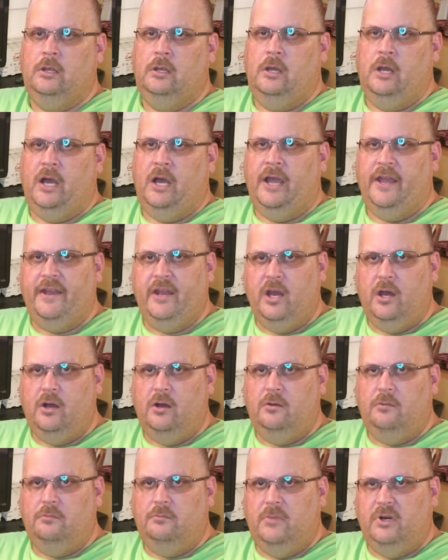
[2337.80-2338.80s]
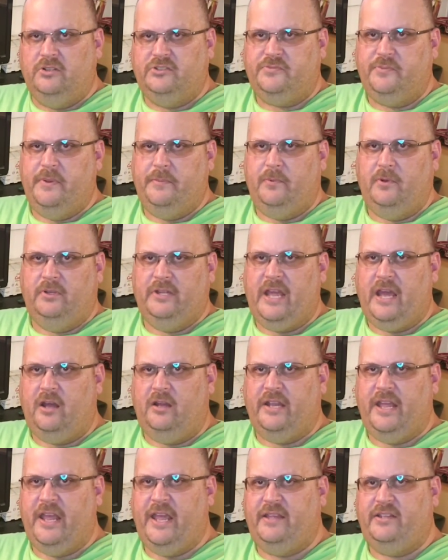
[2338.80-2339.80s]
I know most people
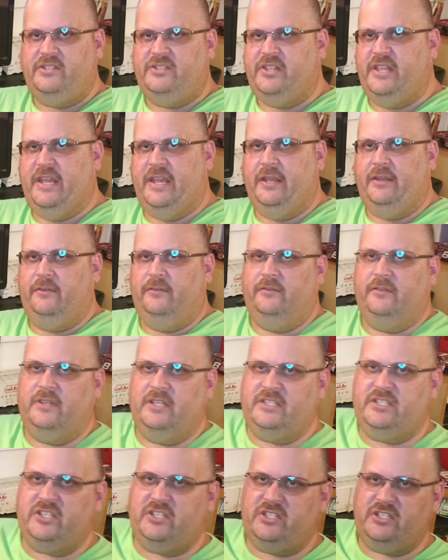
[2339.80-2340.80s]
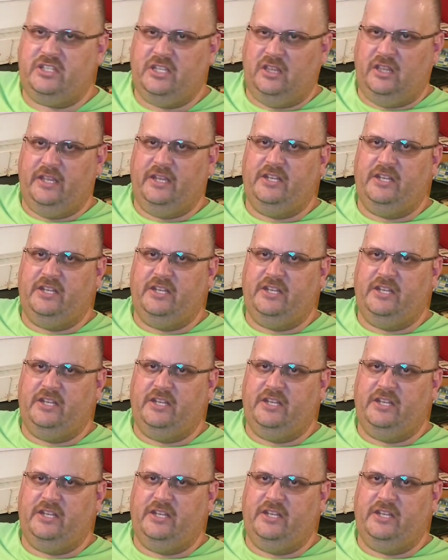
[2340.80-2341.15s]
nowadays think this is silly to